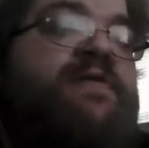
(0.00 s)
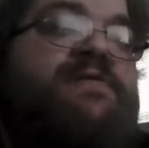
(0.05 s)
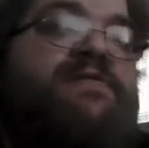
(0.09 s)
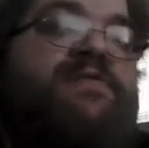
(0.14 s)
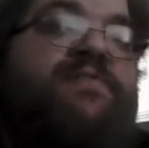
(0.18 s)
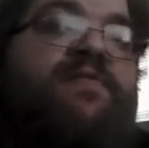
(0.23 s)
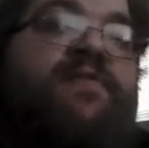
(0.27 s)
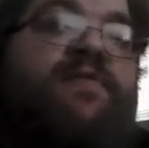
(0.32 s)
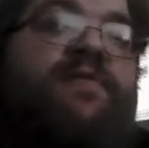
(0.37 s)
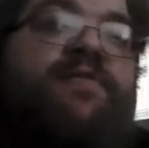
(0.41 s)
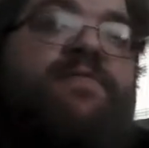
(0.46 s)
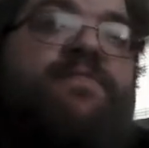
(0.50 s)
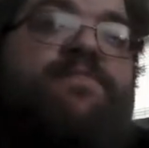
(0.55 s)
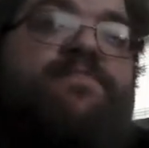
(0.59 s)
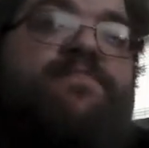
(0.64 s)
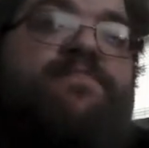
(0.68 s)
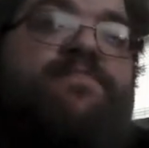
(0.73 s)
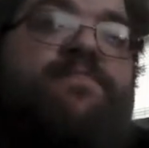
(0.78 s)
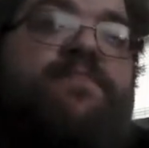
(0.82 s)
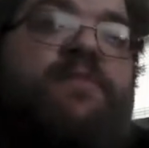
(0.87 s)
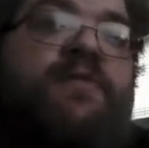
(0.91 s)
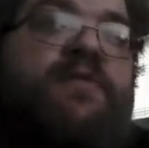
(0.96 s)
as it were.
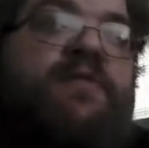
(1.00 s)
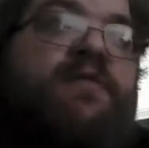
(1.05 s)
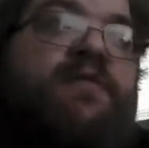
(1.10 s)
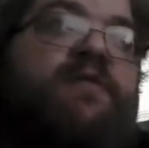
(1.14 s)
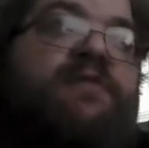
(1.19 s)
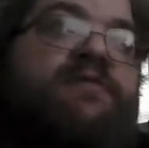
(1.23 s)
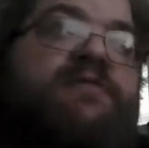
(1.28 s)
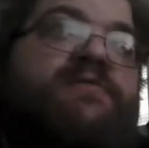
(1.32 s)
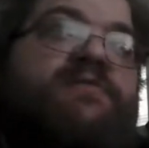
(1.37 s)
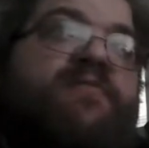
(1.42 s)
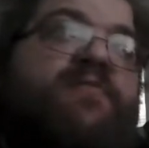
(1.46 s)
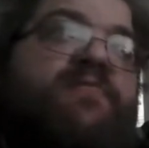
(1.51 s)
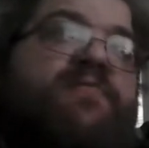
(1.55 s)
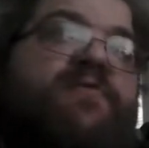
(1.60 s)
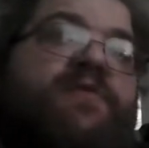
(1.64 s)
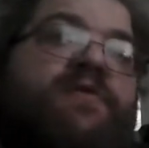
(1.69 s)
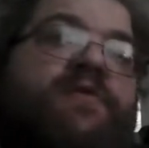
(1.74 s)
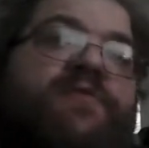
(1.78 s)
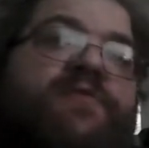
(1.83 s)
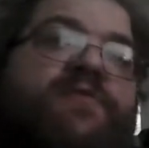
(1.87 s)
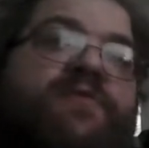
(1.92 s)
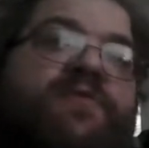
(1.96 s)
This is what we're
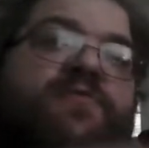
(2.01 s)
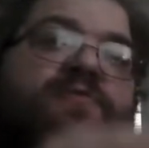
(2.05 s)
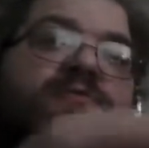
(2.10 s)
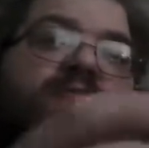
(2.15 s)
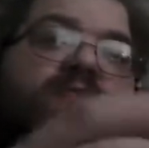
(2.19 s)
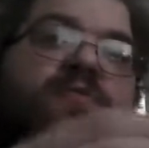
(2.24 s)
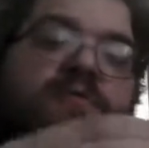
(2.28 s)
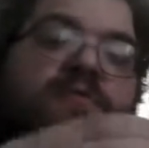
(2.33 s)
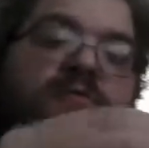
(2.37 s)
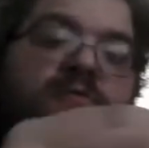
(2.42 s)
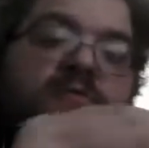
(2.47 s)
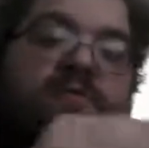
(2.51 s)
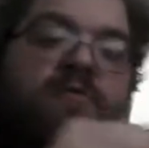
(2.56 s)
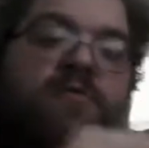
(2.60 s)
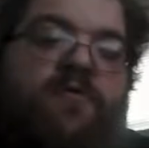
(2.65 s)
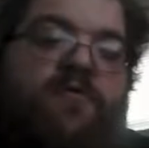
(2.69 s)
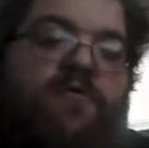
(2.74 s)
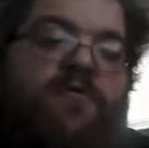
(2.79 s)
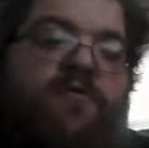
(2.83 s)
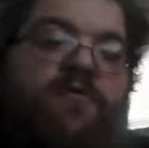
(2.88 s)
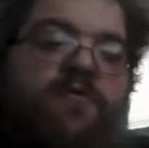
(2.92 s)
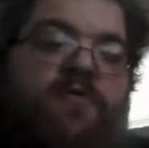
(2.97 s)
going to do.
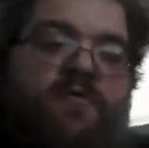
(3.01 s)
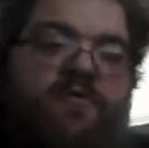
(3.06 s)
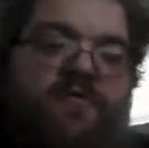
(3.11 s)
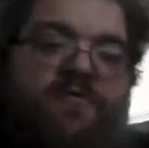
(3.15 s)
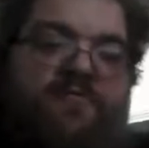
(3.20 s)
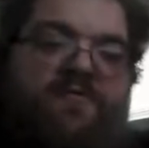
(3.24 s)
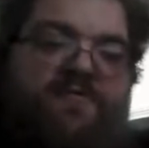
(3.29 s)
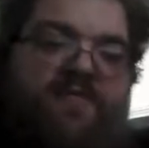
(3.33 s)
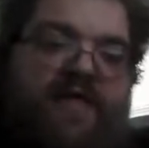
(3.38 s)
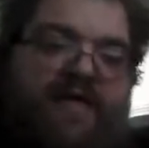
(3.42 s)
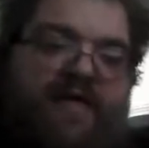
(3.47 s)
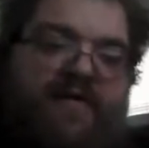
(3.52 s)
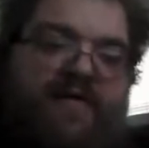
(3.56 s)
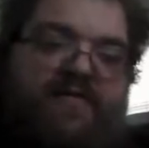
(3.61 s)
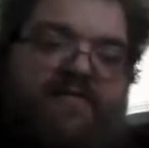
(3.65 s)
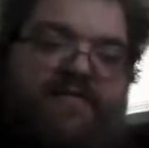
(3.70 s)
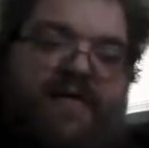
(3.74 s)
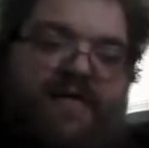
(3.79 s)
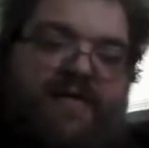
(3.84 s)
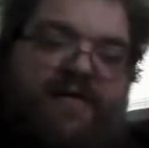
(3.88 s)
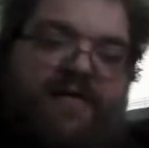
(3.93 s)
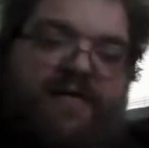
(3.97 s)
And that means
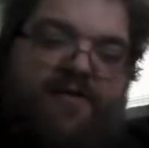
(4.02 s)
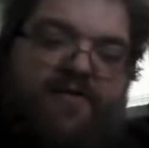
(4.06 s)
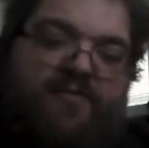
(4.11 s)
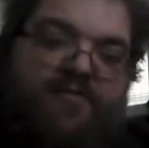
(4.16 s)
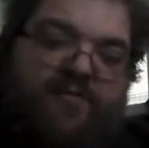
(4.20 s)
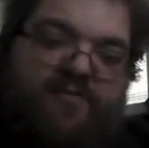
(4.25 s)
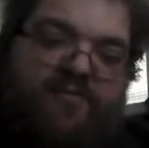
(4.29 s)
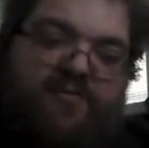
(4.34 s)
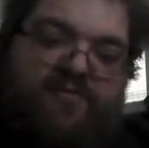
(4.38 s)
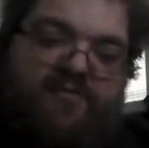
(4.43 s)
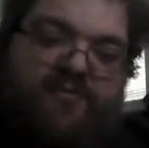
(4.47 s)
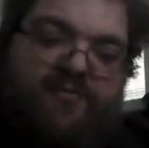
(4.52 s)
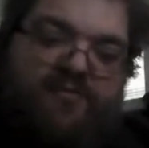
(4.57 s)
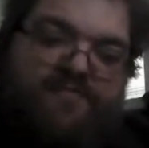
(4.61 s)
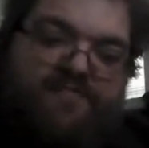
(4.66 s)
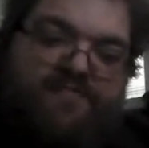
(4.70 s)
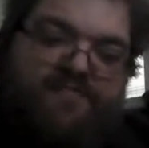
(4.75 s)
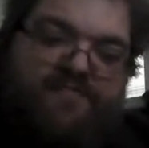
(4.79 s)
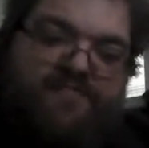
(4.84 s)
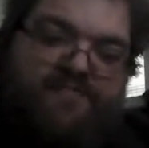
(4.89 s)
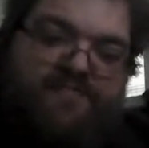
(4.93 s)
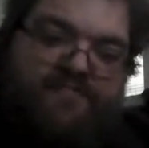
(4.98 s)
that, multiple
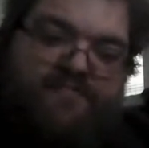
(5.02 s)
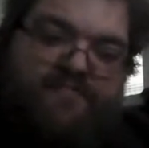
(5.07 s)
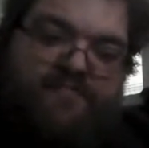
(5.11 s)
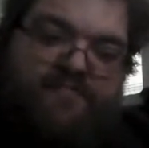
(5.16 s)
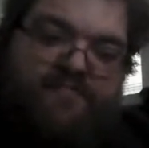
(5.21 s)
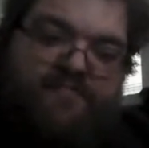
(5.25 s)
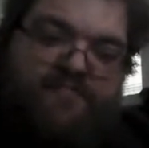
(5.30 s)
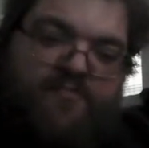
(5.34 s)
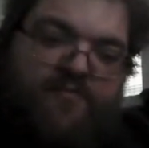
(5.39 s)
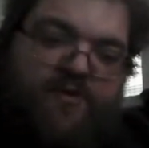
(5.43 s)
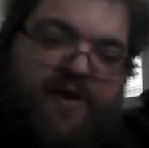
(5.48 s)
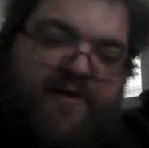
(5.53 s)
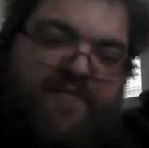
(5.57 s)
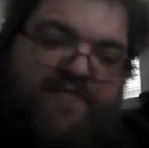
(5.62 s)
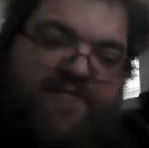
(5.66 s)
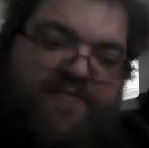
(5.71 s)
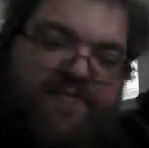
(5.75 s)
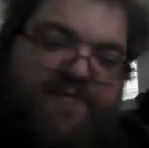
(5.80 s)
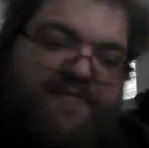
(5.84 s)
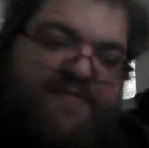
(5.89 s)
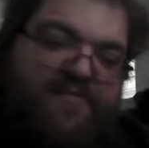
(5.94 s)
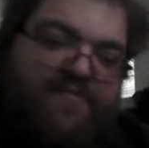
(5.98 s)

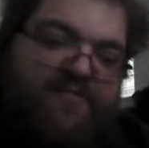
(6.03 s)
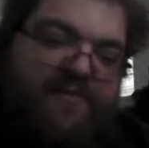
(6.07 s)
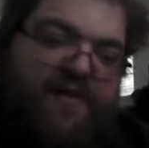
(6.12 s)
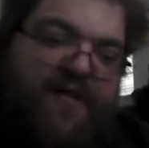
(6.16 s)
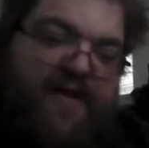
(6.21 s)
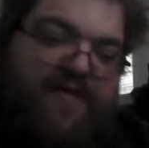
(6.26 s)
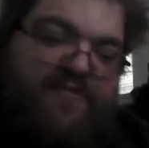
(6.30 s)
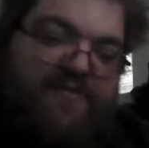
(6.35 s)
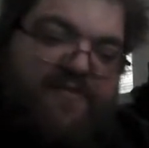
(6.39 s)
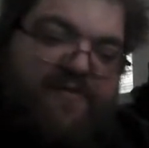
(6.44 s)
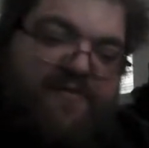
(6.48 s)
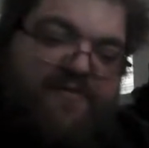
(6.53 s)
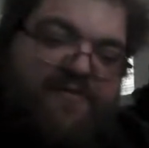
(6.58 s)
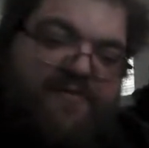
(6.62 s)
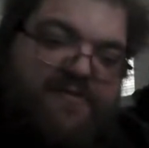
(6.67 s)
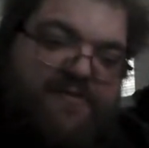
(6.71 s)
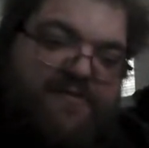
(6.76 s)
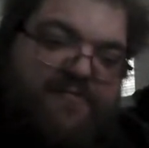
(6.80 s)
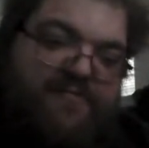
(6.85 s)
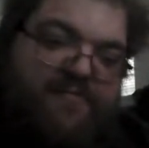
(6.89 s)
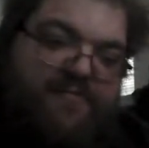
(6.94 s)
whatevers and what have yous.